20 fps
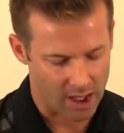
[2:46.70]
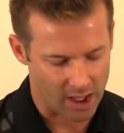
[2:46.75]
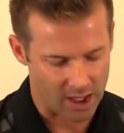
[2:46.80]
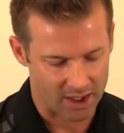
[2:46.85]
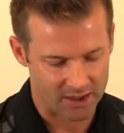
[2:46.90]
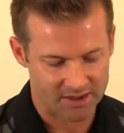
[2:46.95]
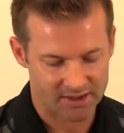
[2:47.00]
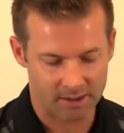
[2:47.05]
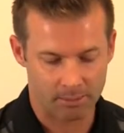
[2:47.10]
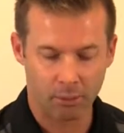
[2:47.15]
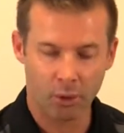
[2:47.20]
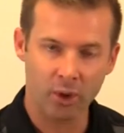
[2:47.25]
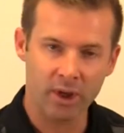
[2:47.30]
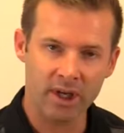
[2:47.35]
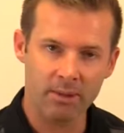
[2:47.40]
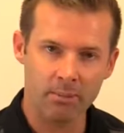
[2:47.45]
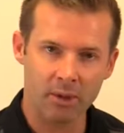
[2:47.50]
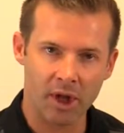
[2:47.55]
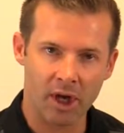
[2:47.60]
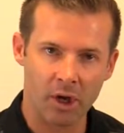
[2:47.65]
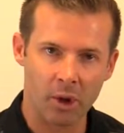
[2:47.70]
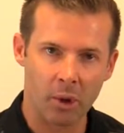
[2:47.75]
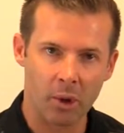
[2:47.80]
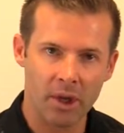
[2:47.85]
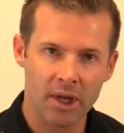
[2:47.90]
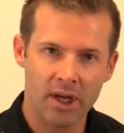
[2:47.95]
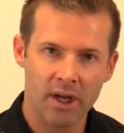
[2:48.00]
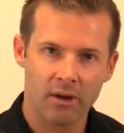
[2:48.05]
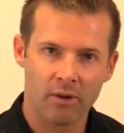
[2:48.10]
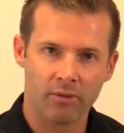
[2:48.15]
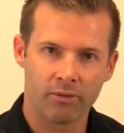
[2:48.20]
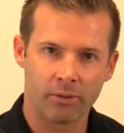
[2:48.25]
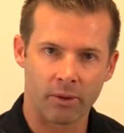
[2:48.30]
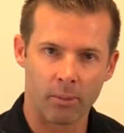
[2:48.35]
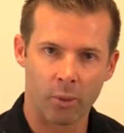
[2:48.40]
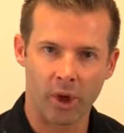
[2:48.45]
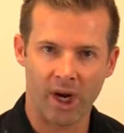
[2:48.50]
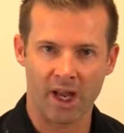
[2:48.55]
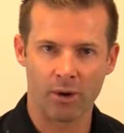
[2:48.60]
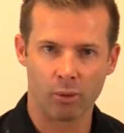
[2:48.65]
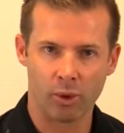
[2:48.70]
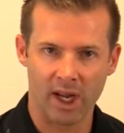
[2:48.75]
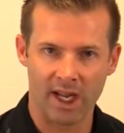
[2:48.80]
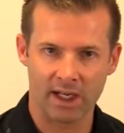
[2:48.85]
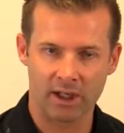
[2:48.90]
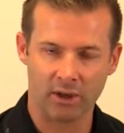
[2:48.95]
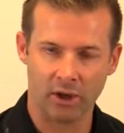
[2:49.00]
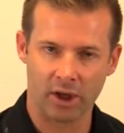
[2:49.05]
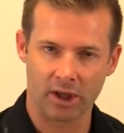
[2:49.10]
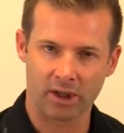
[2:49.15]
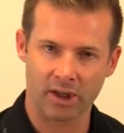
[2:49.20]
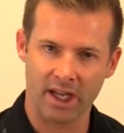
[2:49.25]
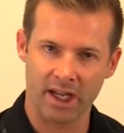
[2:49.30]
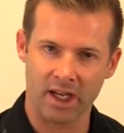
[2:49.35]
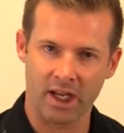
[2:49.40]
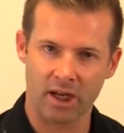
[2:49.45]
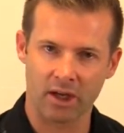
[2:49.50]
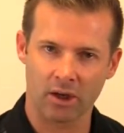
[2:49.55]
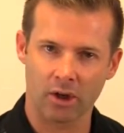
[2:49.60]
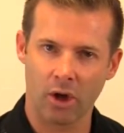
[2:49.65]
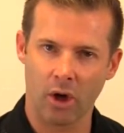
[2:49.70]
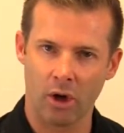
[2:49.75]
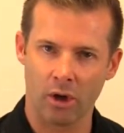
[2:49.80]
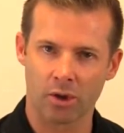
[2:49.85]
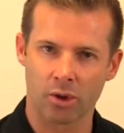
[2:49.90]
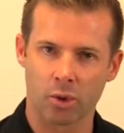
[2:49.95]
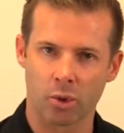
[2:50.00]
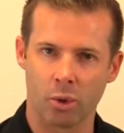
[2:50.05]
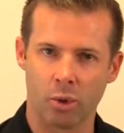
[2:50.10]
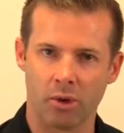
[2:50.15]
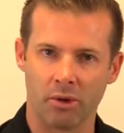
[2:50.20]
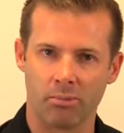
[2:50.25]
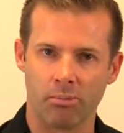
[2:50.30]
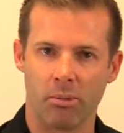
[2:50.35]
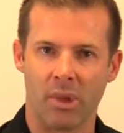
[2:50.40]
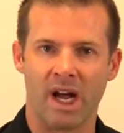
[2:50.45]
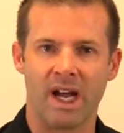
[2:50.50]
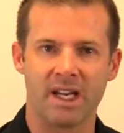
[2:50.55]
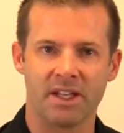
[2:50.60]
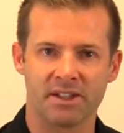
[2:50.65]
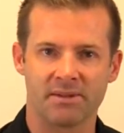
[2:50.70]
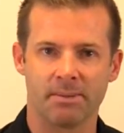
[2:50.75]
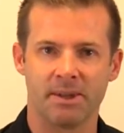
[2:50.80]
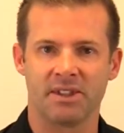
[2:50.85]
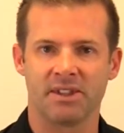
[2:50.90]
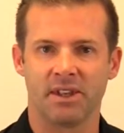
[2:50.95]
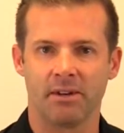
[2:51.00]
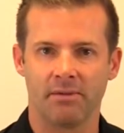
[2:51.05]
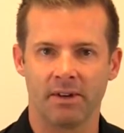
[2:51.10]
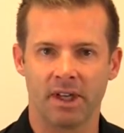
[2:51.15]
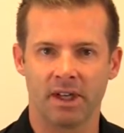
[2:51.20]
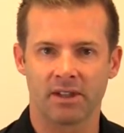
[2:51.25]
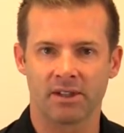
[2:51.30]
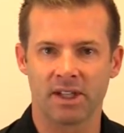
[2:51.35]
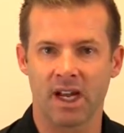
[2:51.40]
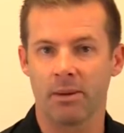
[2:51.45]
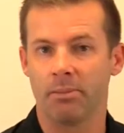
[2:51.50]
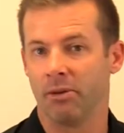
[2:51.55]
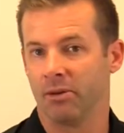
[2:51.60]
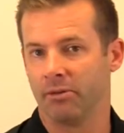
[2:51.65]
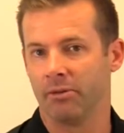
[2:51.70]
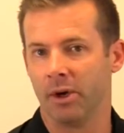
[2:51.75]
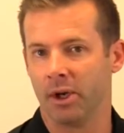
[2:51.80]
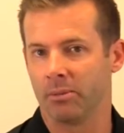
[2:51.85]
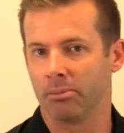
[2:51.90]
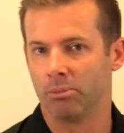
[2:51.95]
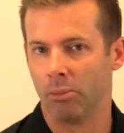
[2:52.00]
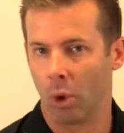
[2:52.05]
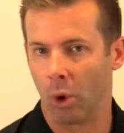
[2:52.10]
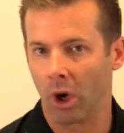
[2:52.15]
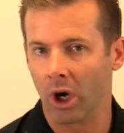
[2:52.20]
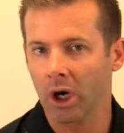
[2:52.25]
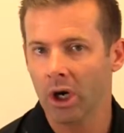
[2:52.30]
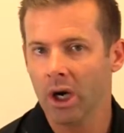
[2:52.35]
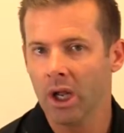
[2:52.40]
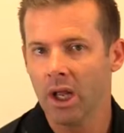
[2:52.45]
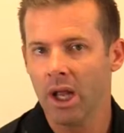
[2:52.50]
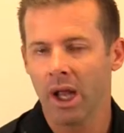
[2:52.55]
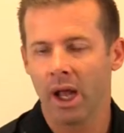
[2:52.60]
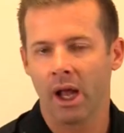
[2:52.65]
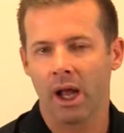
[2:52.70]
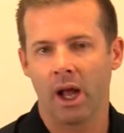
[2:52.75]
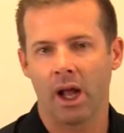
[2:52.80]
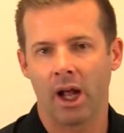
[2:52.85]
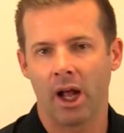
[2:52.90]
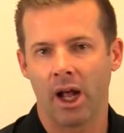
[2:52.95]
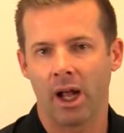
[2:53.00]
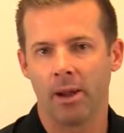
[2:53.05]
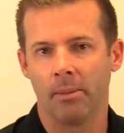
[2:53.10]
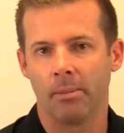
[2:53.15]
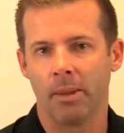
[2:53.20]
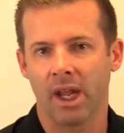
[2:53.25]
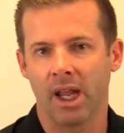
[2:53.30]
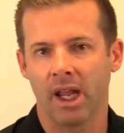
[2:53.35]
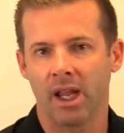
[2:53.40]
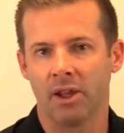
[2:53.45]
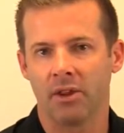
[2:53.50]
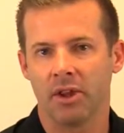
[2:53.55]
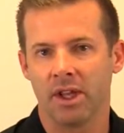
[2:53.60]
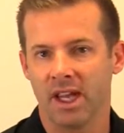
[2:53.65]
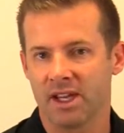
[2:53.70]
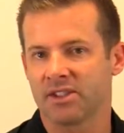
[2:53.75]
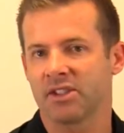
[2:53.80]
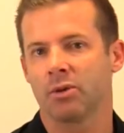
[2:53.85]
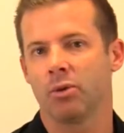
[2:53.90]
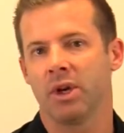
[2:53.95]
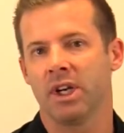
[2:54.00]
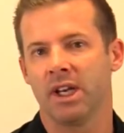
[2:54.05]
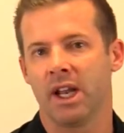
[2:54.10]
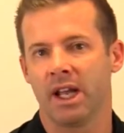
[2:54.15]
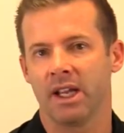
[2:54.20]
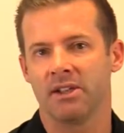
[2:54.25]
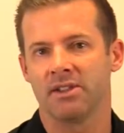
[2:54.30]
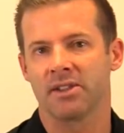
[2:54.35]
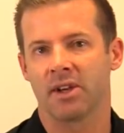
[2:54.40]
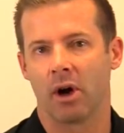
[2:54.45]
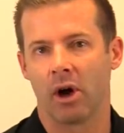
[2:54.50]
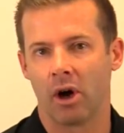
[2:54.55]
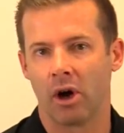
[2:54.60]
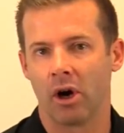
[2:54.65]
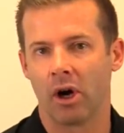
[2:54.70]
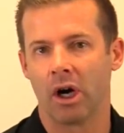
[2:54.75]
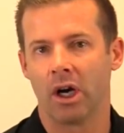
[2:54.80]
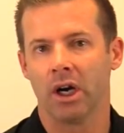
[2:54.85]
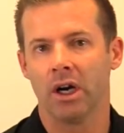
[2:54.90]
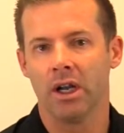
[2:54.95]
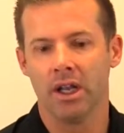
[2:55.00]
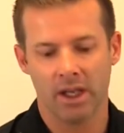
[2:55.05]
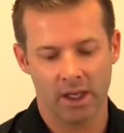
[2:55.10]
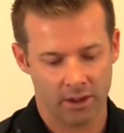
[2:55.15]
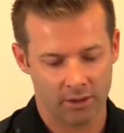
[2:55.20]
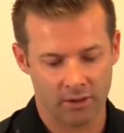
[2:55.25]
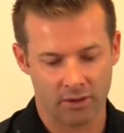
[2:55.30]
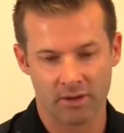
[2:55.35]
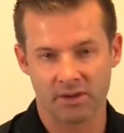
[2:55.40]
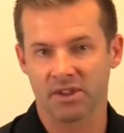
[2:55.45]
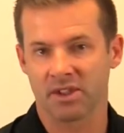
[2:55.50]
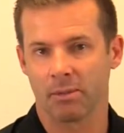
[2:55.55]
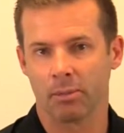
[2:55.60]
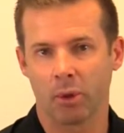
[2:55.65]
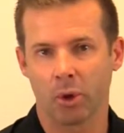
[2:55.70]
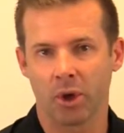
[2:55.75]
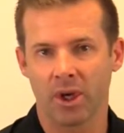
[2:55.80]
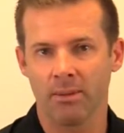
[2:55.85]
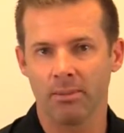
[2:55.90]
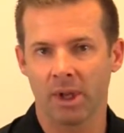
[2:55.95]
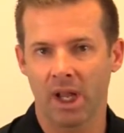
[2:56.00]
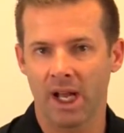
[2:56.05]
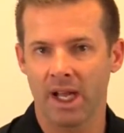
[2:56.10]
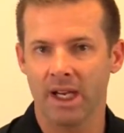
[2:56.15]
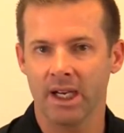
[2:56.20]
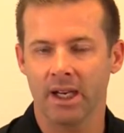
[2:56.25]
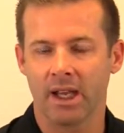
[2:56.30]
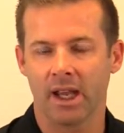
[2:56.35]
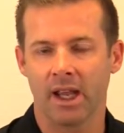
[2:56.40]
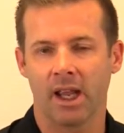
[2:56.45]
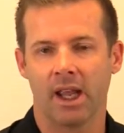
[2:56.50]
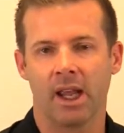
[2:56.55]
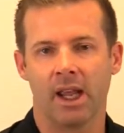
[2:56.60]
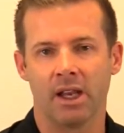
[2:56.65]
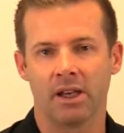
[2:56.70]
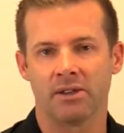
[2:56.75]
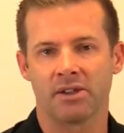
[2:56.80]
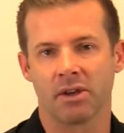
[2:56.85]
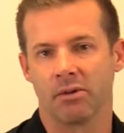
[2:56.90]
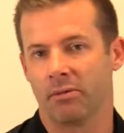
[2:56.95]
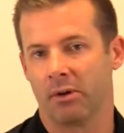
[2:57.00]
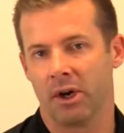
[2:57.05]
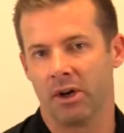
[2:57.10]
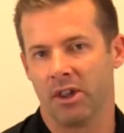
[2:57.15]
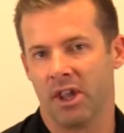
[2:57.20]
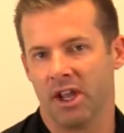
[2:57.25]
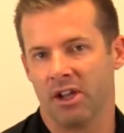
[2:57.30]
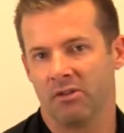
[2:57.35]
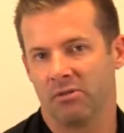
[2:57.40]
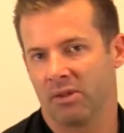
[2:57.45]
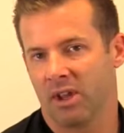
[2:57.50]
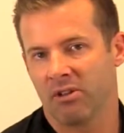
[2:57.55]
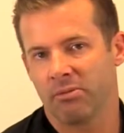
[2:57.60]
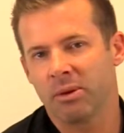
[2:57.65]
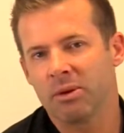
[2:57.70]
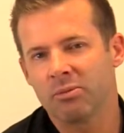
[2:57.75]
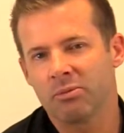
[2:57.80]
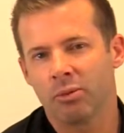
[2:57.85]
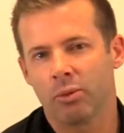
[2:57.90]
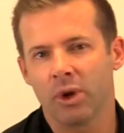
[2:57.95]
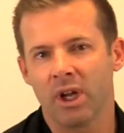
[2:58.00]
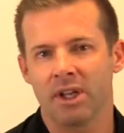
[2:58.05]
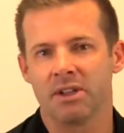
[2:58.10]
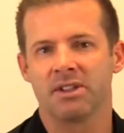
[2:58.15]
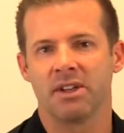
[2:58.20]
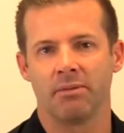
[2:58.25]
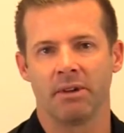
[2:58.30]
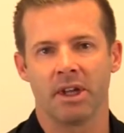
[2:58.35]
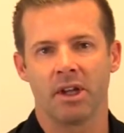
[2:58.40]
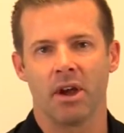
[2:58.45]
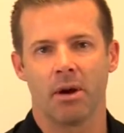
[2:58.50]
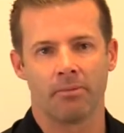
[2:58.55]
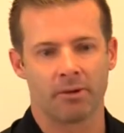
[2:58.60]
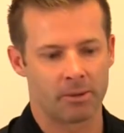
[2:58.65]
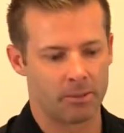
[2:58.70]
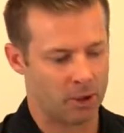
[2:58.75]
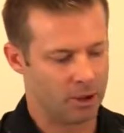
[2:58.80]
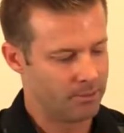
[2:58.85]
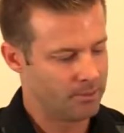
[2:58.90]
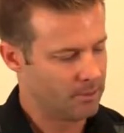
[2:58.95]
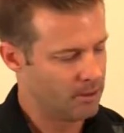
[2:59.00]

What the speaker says: Supreme, though, from what I read, looked like it contoured my specific type of foot more. And the S29s are Supreme line, and so far they've been relatively comfortable.